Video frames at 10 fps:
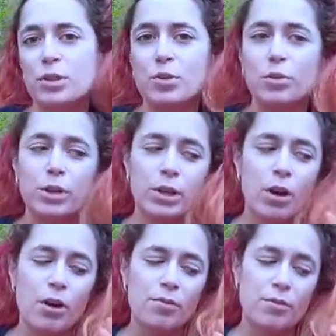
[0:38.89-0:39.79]
and my
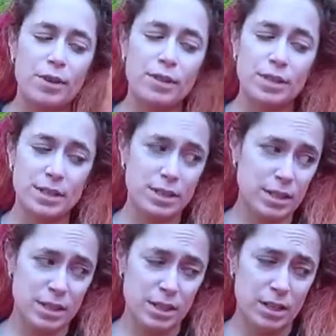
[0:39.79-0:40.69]
great love of swimming
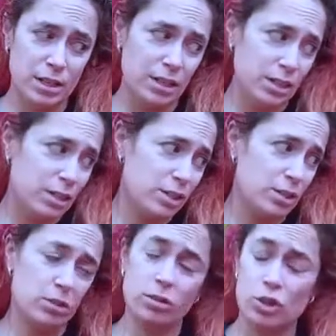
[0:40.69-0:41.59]

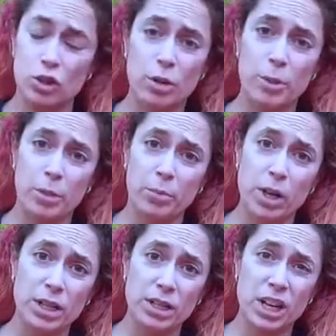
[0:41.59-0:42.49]
has removed
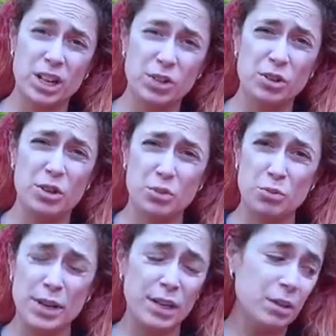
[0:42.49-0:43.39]
all the pink
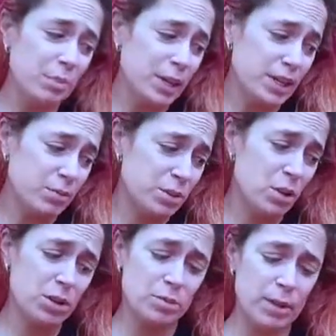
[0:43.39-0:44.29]
many
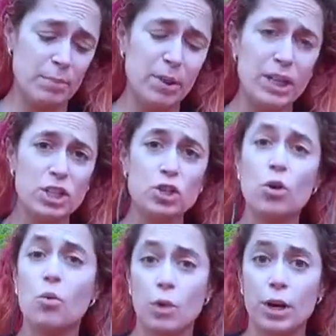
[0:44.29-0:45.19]
times this past
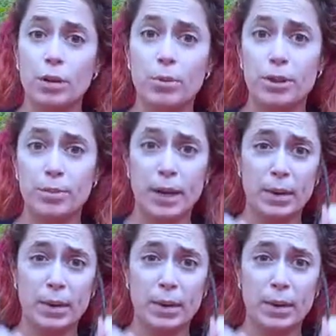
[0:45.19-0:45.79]
summer from my hair.